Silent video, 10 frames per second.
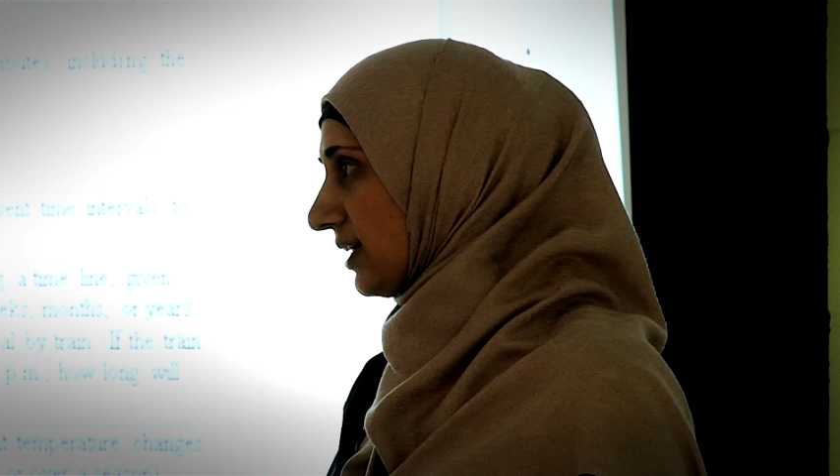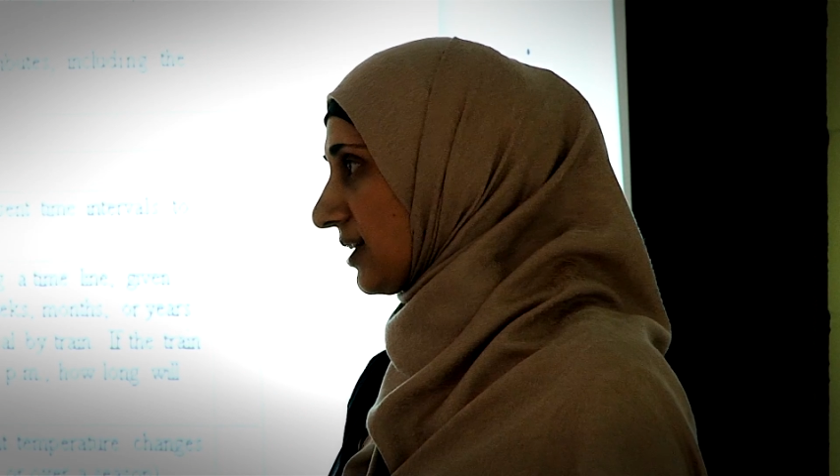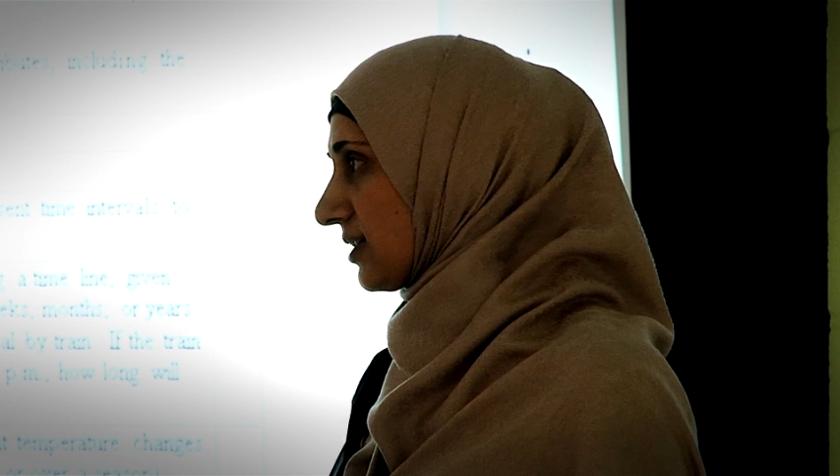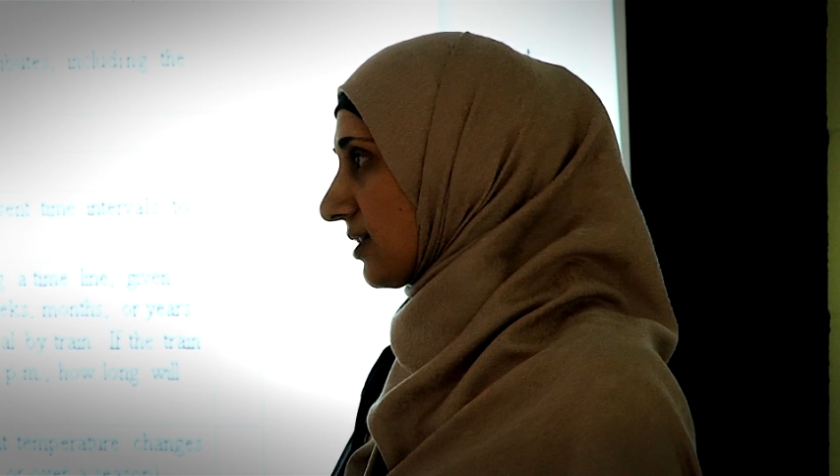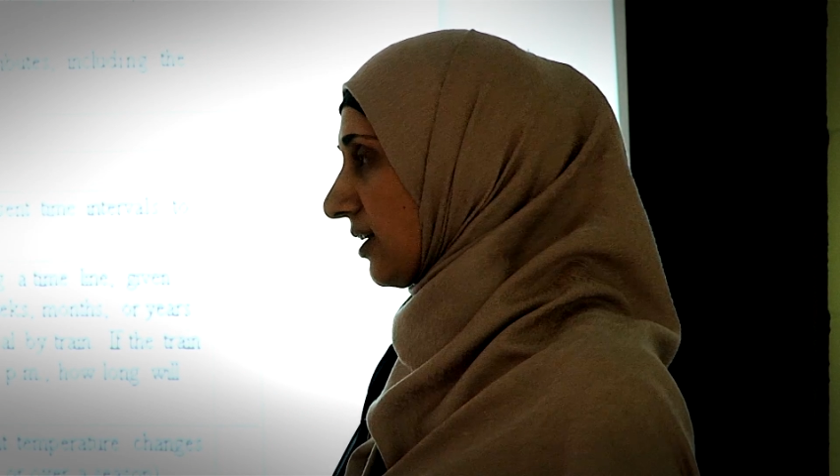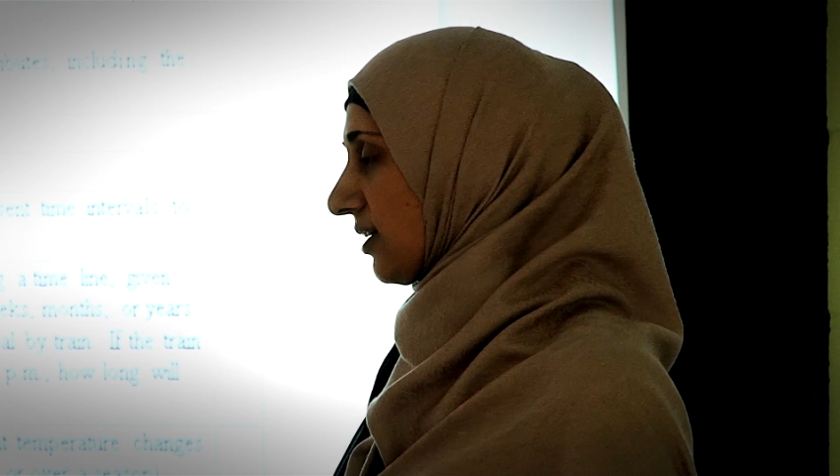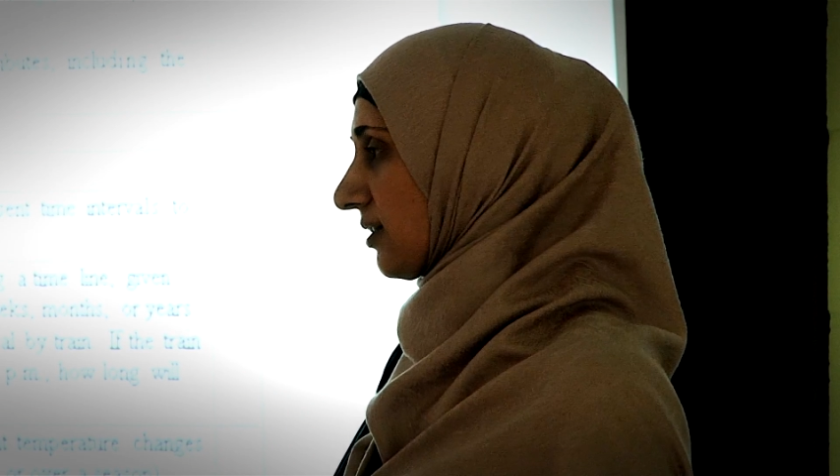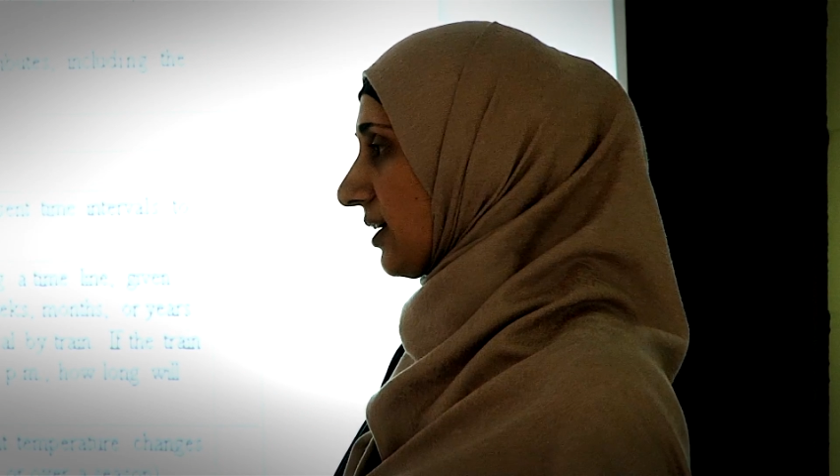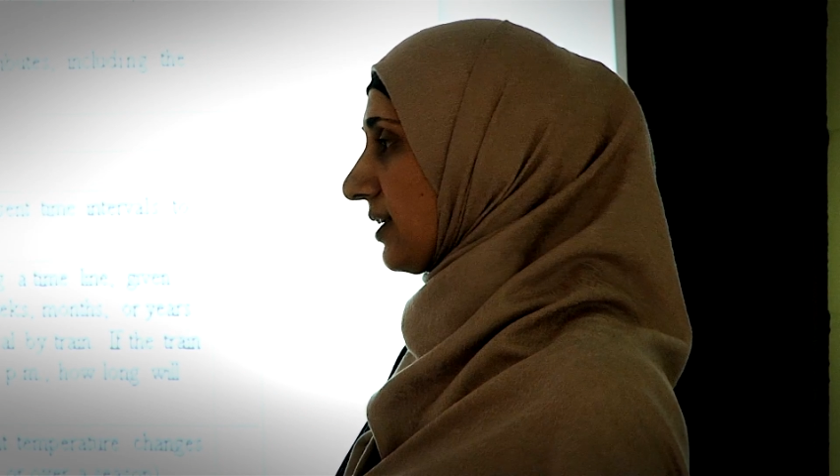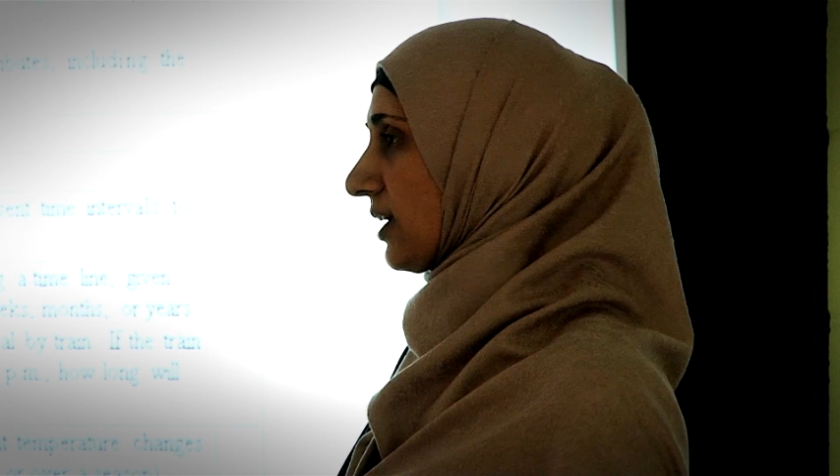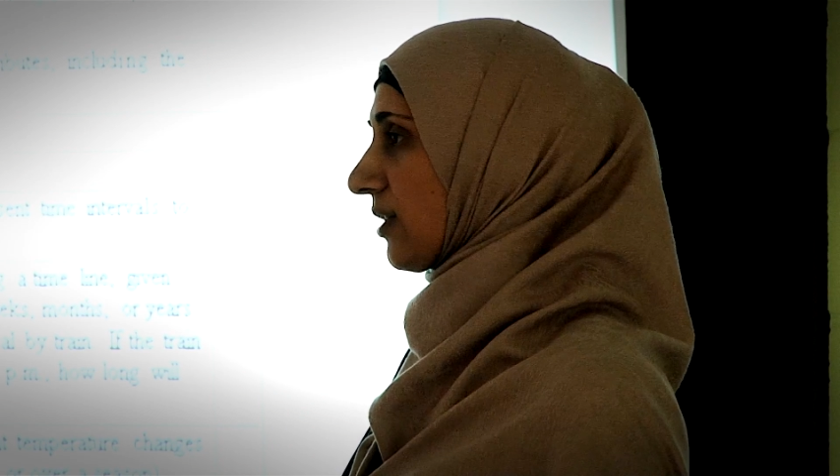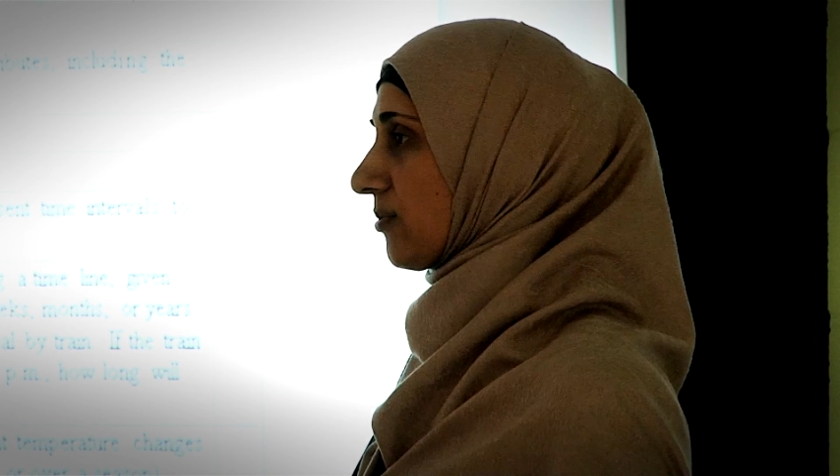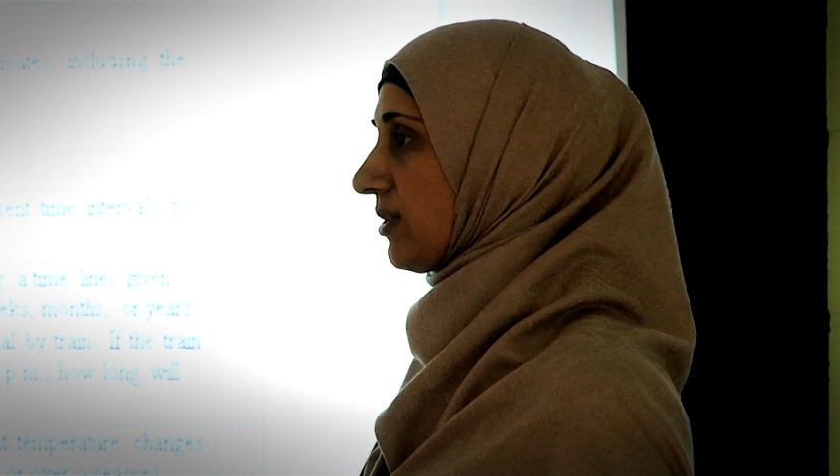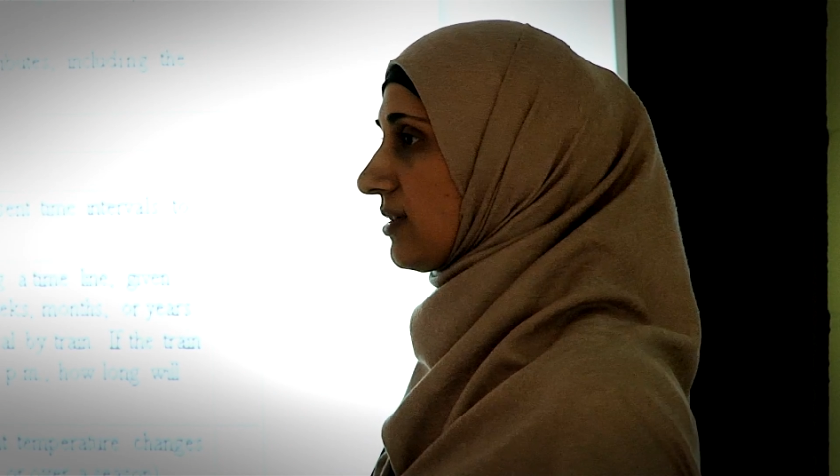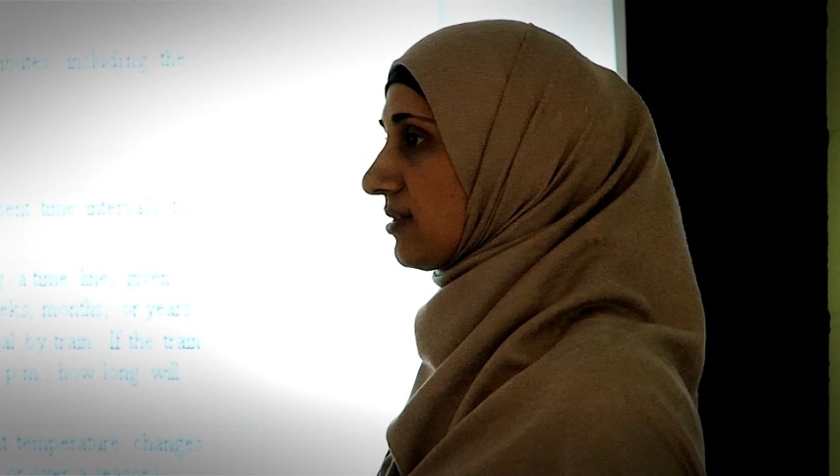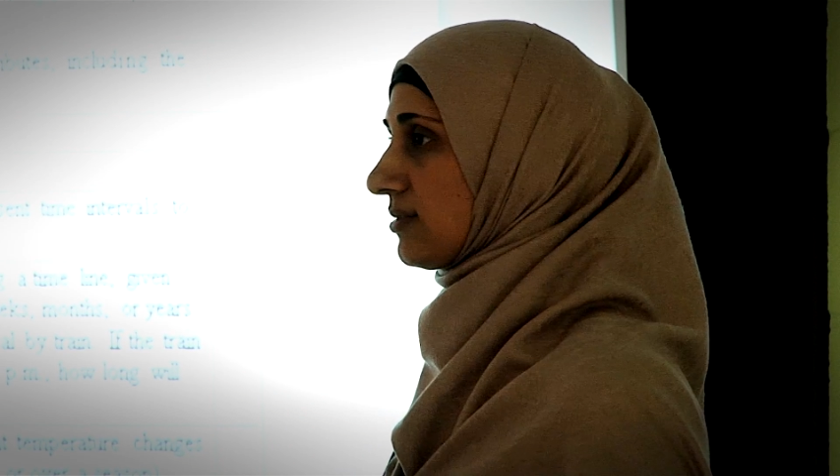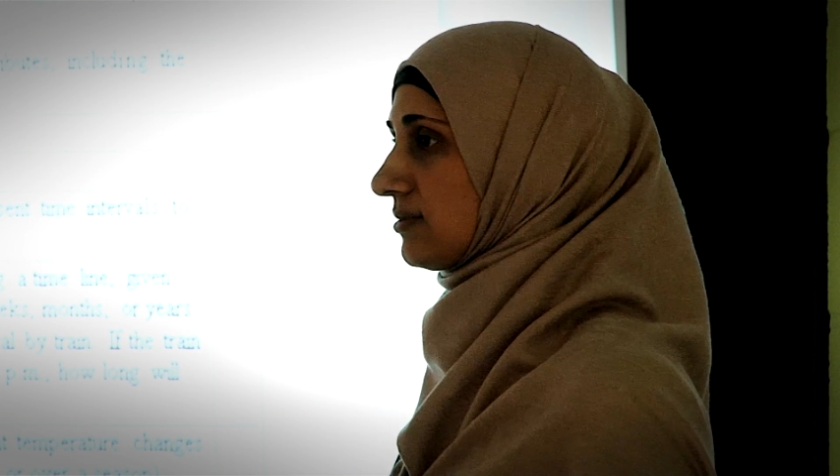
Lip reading: the end of the week.